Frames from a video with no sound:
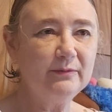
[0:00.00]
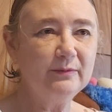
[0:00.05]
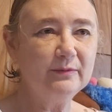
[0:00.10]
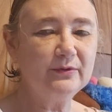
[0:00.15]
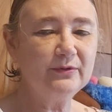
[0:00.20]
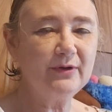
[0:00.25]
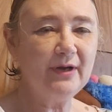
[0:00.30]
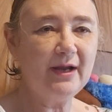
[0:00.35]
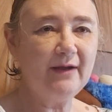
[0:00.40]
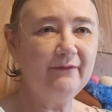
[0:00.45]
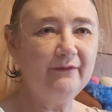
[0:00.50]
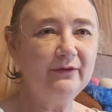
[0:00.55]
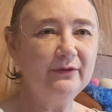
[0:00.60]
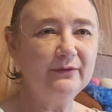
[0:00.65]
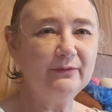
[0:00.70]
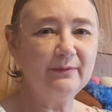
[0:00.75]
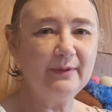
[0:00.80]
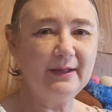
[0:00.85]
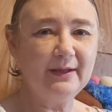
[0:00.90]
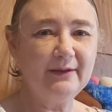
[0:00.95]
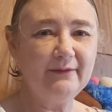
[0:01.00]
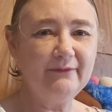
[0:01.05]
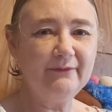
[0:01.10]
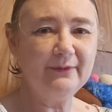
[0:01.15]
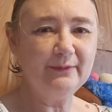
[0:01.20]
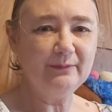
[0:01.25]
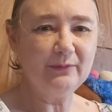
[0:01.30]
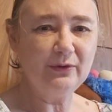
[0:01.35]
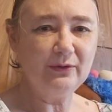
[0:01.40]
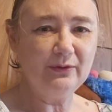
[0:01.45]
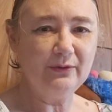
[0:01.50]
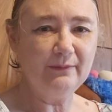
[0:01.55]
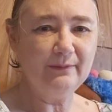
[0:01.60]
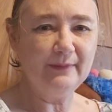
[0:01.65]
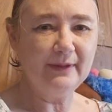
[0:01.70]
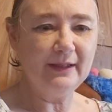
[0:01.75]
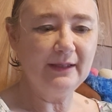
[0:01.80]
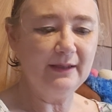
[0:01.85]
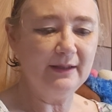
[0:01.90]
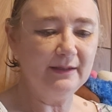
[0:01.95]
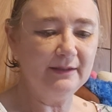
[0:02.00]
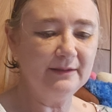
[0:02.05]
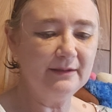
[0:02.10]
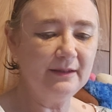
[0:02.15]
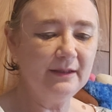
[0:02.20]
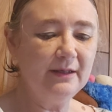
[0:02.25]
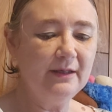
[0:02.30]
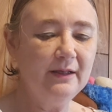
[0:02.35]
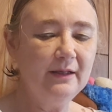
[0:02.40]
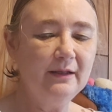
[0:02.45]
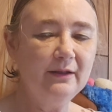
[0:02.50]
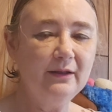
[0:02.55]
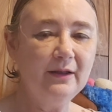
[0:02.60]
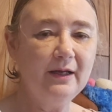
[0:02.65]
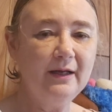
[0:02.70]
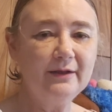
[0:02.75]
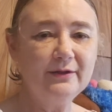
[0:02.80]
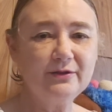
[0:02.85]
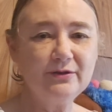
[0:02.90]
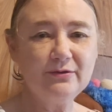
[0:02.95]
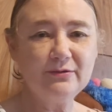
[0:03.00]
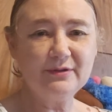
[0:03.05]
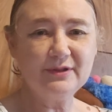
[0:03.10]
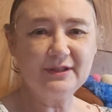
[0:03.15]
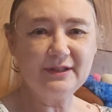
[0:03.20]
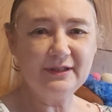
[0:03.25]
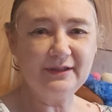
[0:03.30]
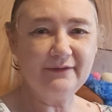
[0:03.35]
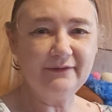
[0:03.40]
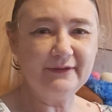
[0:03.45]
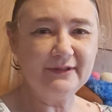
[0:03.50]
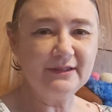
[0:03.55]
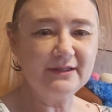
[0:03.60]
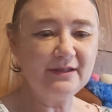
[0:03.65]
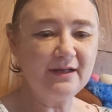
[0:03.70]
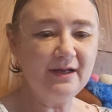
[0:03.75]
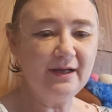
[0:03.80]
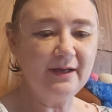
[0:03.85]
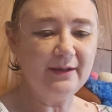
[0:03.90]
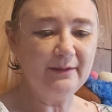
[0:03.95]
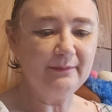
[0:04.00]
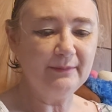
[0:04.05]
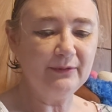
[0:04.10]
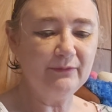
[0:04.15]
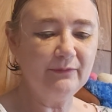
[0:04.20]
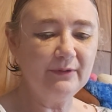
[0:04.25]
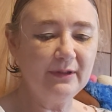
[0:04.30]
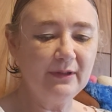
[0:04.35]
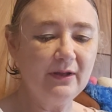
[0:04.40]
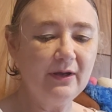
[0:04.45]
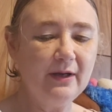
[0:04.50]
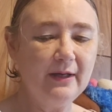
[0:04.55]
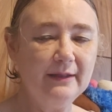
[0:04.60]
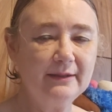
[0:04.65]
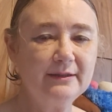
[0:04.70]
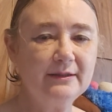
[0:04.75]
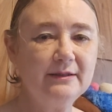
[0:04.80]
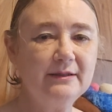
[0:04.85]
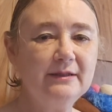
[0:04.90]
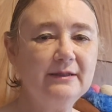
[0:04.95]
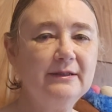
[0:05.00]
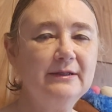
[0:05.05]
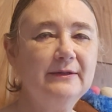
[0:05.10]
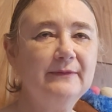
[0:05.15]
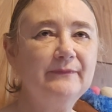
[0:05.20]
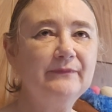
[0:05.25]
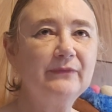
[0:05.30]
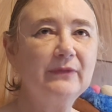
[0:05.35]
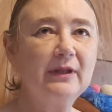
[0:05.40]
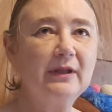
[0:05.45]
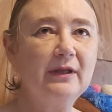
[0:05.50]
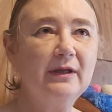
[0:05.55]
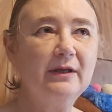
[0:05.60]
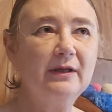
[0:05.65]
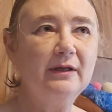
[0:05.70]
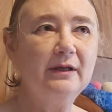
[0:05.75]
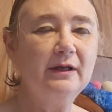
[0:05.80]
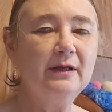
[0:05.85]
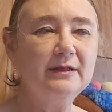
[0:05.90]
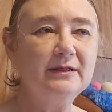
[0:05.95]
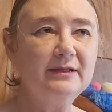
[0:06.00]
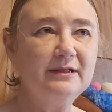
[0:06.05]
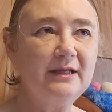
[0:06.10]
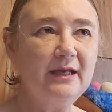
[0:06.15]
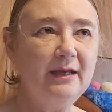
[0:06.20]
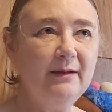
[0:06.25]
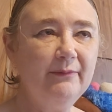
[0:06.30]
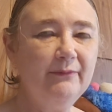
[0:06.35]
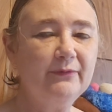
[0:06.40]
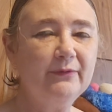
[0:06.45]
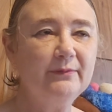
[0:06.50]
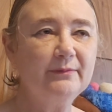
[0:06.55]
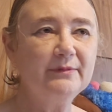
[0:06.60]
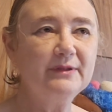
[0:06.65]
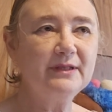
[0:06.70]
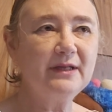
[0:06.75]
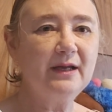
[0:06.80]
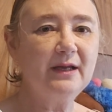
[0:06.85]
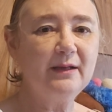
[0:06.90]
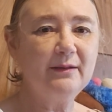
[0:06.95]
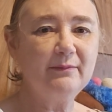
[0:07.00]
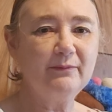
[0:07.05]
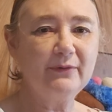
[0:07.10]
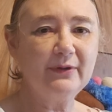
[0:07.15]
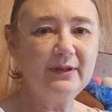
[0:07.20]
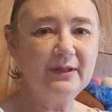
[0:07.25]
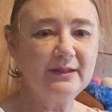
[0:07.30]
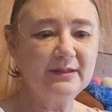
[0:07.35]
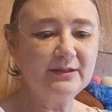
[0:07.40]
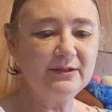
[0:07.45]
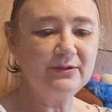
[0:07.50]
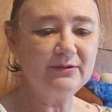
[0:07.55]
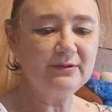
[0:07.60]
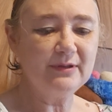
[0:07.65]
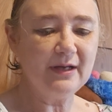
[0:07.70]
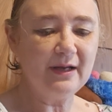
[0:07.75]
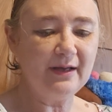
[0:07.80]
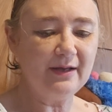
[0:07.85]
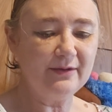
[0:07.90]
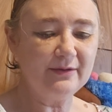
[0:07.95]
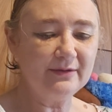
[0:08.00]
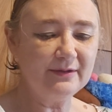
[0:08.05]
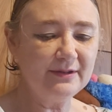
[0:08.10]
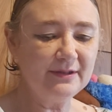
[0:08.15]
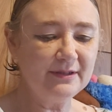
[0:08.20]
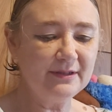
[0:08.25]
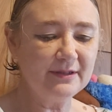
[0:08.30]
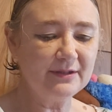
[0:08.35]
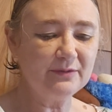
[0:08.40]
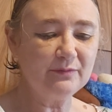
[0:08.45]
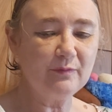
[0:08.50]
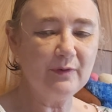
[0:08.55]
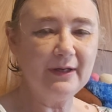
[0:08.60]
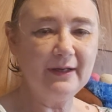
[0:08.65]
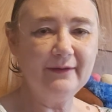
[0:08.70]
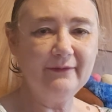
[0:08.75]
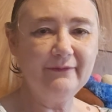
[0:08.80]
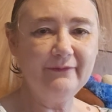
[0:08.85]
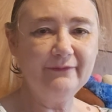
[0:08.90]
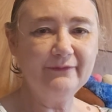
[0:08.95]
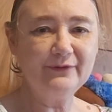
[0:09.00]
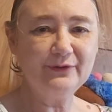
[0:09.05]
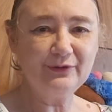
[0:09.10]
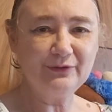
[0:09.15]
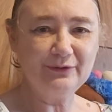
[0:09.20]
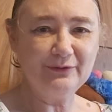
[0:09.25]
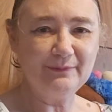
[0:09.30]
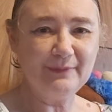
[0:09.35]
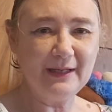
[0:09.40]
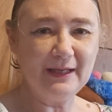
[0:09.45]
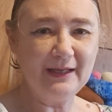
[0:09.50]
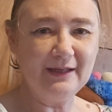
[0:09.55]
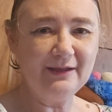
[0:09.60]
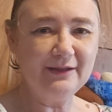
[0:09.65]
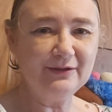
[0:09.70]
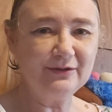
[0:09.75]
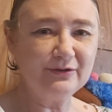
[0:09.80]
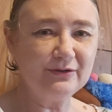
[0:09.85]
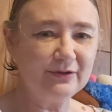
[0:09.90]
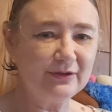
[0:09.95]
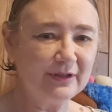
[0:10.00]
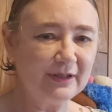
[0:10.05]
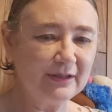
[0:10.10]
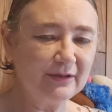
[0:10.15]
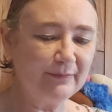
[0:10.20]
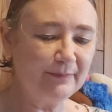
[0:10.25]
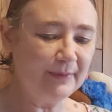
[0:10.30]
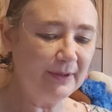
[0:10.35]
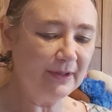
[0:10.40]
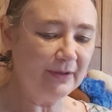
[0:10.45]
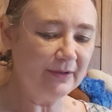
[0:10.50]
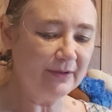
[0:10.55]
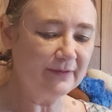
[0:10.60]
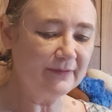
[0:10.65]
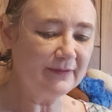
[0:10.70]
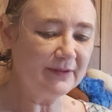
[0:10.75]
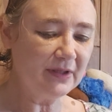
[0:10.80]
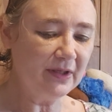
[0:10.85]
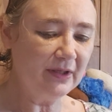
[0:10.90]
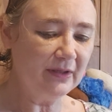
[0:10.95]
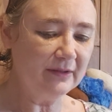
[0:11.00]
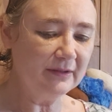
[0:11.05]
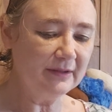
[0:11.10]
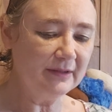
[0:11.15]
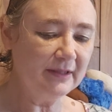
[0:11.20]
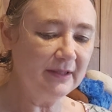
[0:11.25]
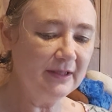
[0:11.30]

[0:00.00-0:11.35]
traveled away from home, and Lot chose to live in Sodom. And when Lot escaped from Sodom with his 2 daughters, and his wife turned back and turned into a pillar of salt,